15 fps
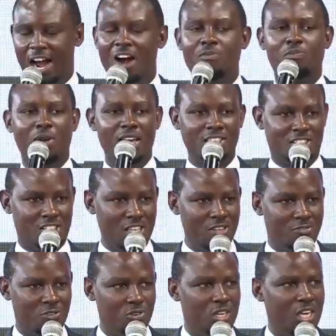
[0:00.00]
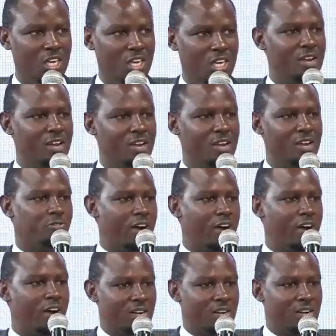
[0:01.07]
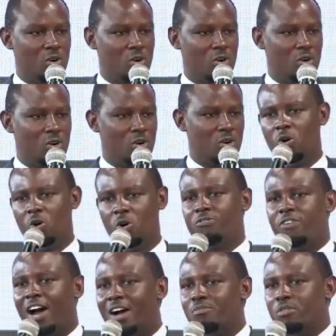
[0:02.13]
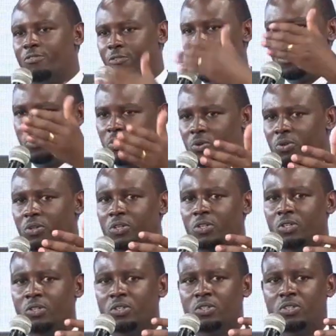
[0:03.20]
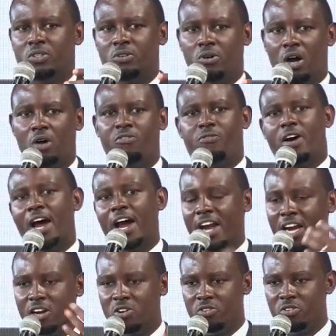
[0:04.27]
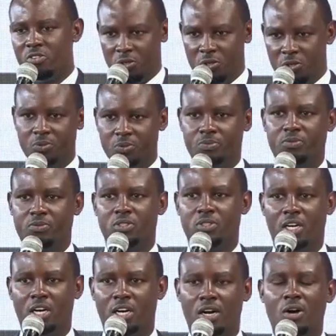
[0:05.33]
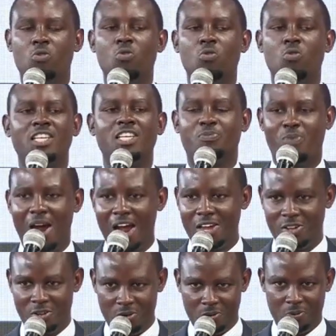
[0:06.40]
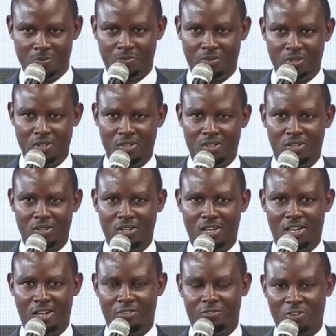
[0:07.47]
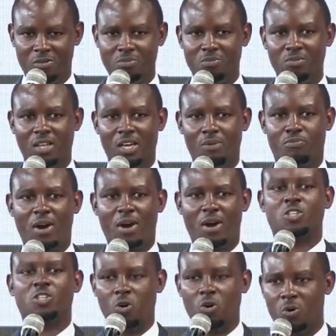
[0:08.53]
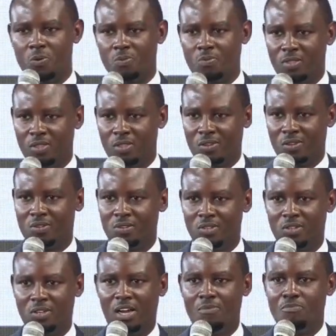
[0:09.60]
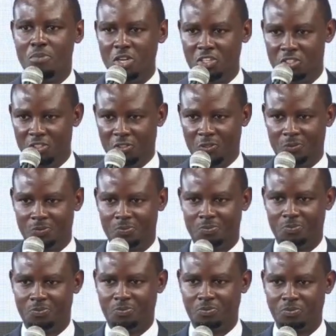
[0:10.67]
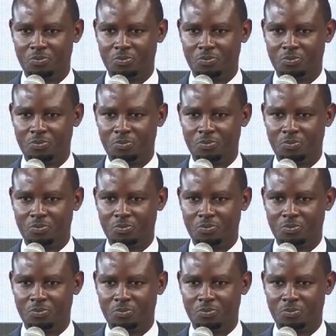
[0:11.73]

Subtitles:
And how blessed if you're able to find someone who's gone far before you, or far ahead of you, or who can inspire you from a practical bit.